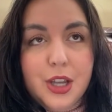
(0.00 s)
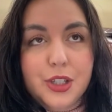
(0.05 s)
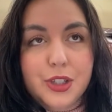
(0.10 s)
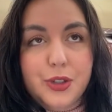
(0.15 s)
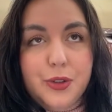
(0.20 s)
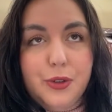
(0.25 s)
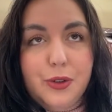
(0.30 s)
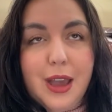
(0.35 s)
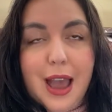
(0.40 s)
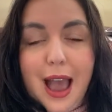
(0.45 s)

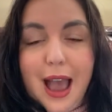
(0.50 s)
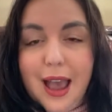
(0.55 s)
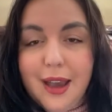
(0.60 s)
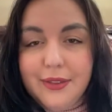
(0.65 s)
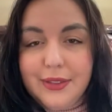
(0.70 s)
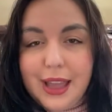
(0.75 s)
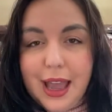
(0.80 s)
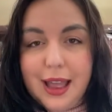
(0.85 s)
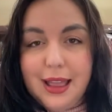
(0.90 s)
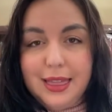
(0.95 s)
So you
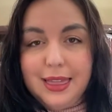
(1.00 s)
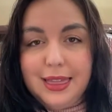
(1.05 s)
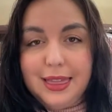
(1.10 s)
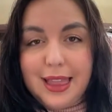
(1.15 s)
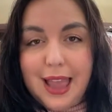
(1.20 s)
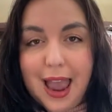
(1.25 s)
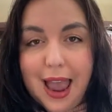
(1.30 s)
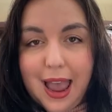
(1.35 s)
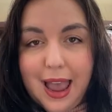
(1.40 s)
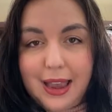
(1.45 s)
have that
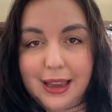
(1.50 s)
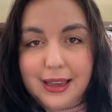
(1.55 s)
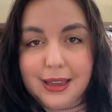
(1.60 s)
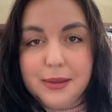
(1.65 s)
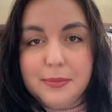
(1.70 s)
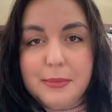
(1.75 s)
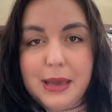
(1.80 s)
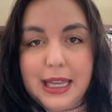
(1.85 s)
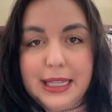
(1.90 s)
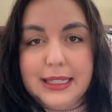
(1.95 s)

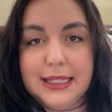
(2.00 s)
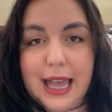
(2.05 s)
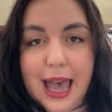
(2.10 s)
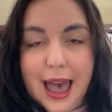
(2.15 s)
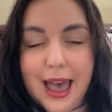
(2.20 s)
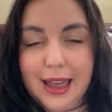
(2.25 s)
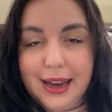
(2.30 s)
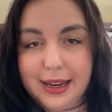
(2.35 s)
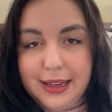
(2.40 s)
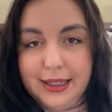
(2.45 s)
lack
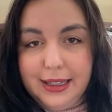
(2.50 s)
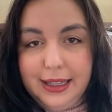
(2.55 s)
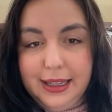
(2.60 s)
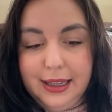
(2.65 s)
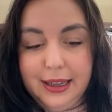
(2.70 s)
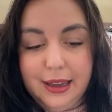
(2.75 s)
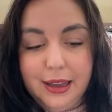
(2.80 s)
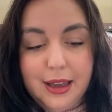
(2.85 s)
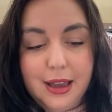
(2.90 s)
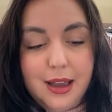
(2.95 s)

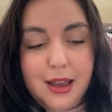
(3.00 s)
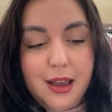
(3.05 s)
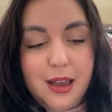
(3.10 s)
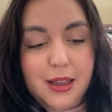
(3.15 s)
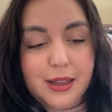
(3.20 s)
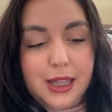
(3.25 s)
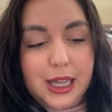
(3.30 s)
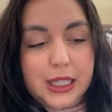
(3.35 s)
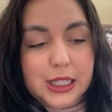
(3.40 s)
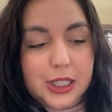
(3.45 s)
mentality
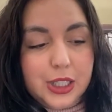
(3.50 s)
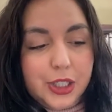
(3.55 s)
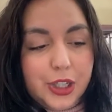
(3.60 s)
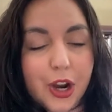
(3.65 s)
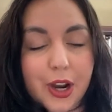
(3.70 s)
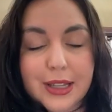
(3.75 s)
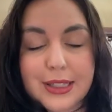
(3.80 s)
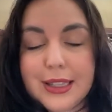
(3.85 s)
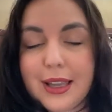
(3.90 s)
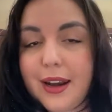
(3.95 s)
that
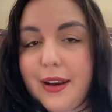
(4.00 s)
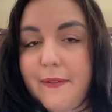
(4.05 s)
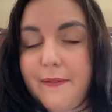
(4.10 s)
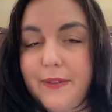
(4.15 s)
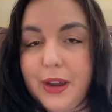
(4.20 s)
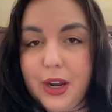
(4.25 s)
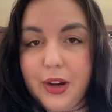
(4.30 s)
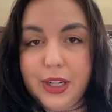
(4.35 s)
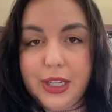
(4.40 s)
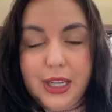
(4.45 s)
starts at a
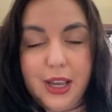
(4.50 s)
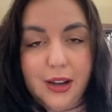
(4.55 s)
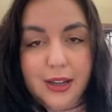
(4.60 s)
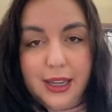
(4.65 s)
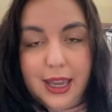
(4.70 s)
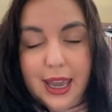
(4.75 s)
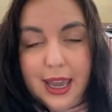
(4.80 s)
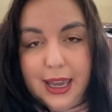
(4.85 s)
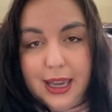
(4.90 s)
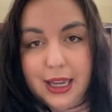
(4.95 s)
very
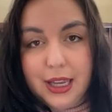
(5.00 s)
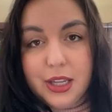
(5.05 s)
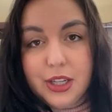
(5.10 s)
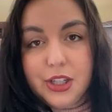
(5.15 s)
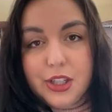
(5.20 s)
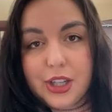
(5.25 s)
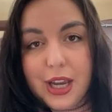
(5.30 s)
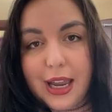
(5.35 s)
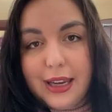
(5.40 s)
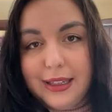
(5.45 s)
young
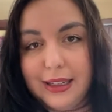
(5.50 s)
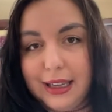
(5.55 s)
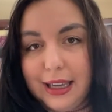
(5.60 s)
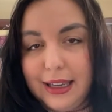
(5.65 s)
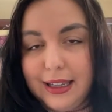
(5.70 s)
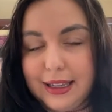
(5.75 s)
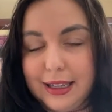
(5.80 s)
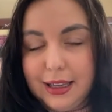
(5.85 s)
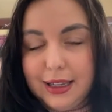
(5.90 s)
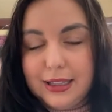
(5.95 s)
age, and
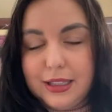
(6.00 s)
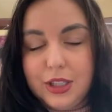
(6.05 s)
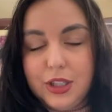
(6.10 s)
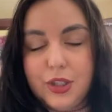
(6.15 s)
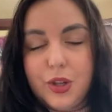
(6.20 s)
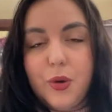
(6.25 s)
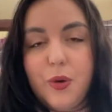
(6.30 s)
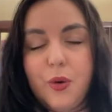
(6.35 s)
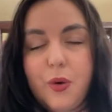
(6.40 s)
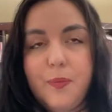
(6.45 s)
it's
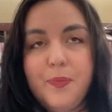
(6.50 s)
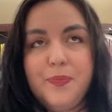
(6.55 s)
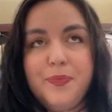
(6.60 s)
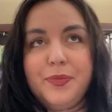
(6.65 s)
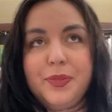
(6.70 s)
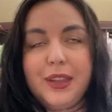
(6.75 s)
so,